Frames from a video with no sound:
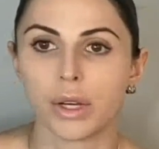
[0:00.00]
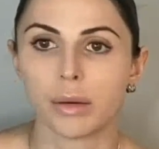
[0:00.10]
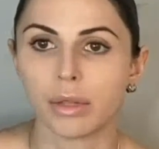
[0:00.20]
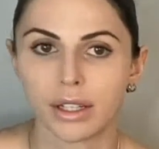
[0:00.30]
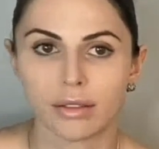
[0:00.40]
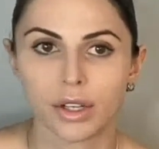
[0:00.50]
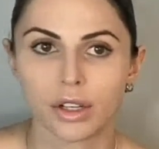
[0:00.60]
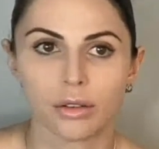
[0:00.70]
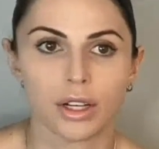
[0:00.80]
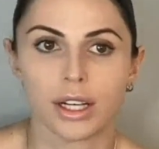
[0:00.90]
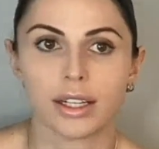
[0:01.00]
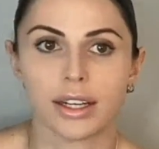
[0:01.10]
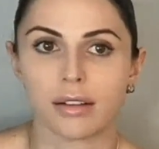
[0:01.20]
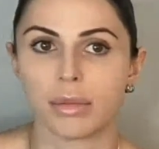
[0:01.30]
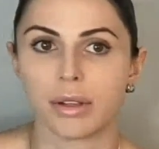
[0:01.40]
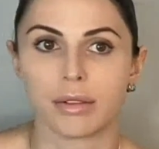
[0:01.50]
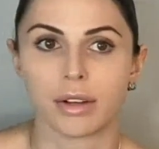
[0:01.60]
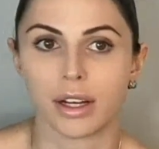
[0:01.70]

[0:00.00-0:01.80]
We believe healing